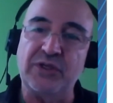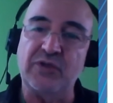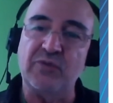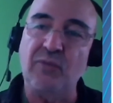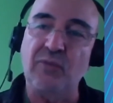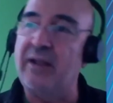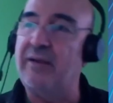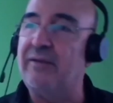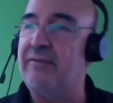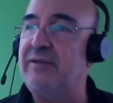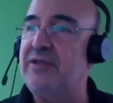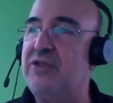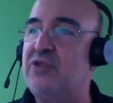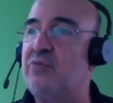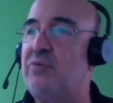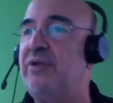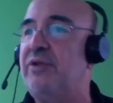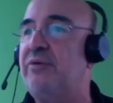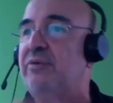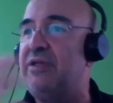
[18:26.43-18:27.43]
One is
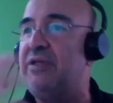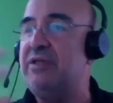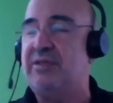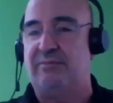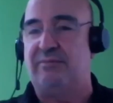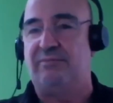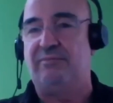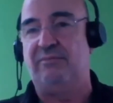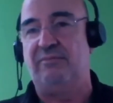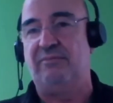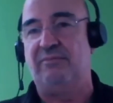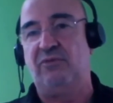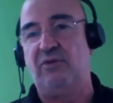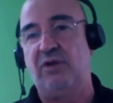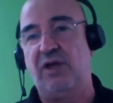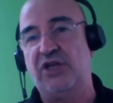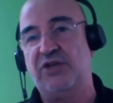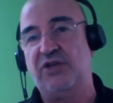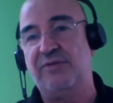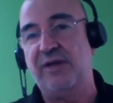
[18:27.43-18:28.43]
to increase the
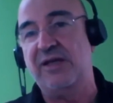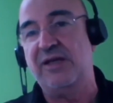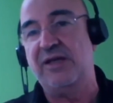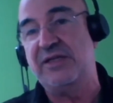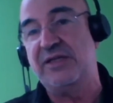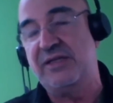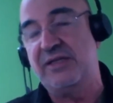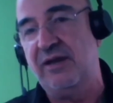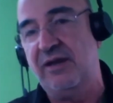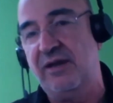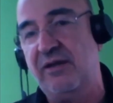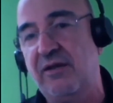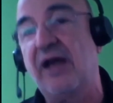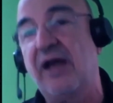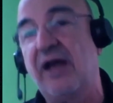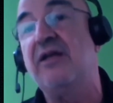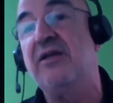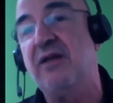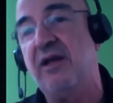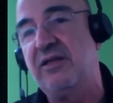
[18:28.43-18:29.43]
HVDC,
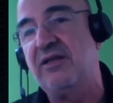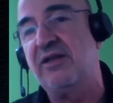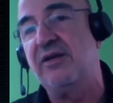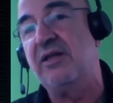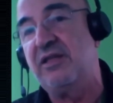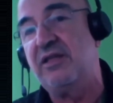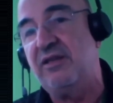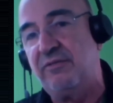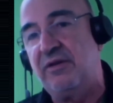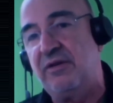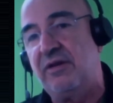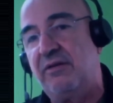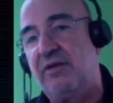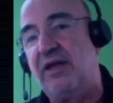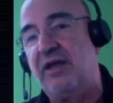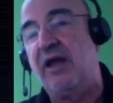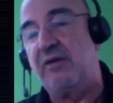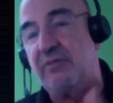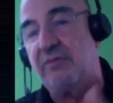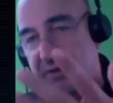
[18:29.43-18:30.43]
high alternative
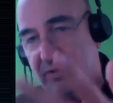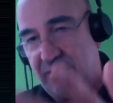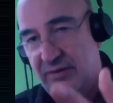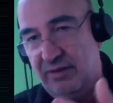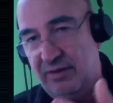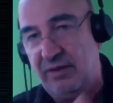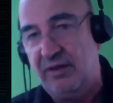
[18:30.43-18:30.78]
current,